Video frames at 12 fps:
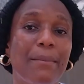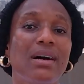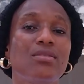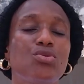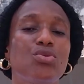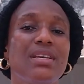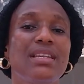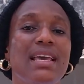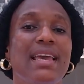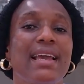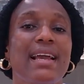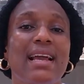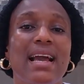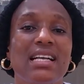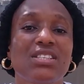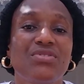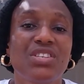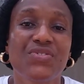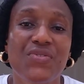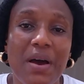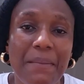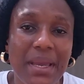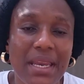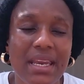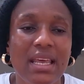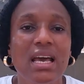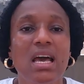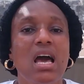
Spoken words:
about doing a catfish farming,